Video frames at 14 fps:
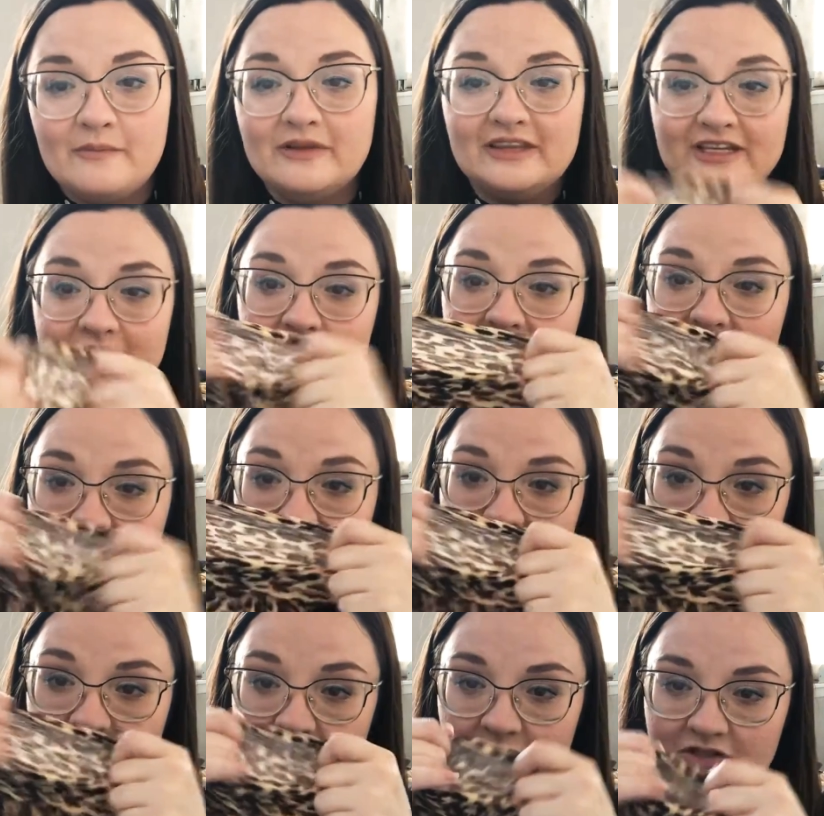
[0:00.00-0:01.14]
But these ones at least
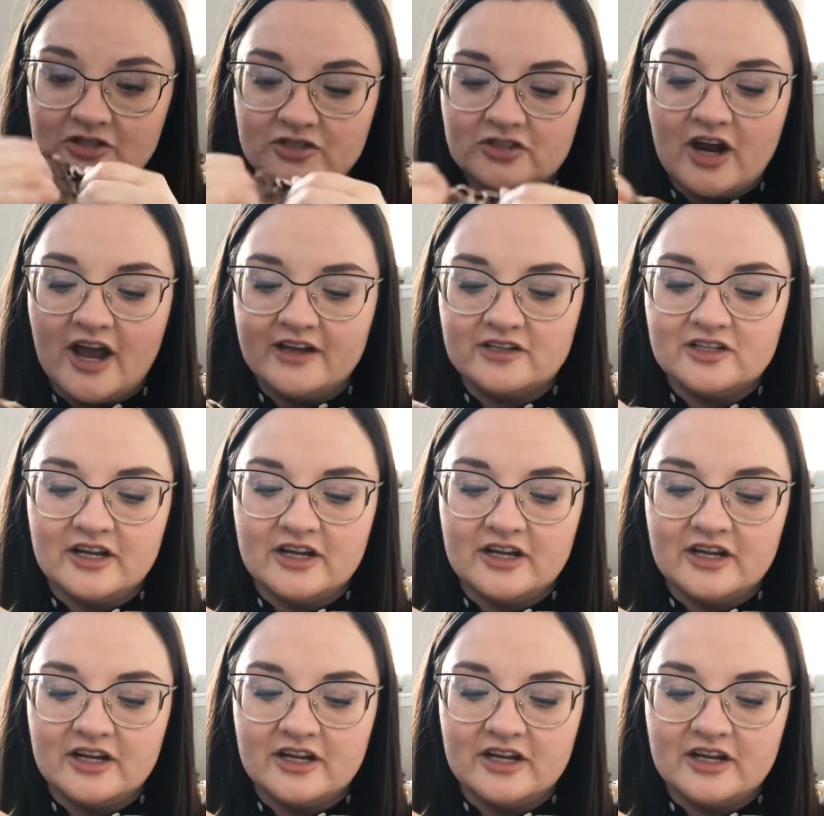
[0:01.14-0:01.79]
have some stretch,